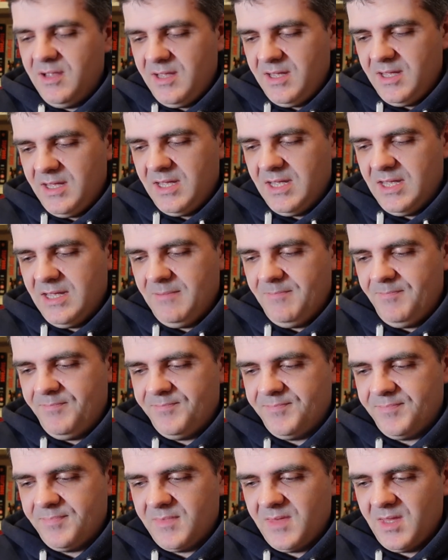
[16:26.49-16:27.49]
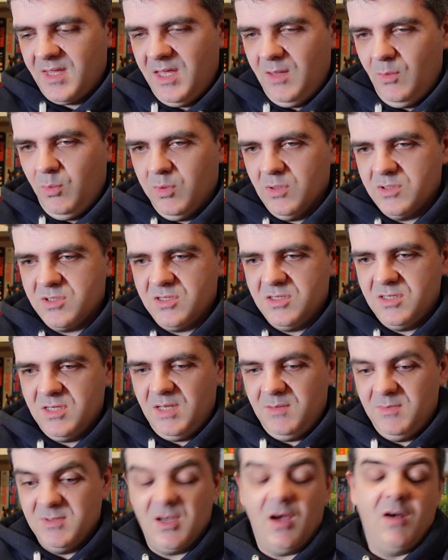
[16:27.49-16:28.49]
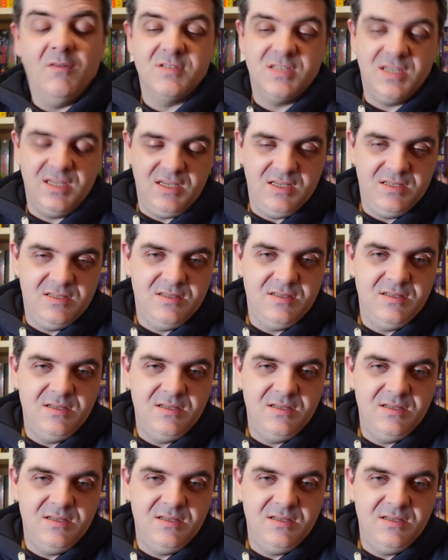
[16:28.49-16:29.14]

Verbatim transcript: Um, he wasn't, he was obviously,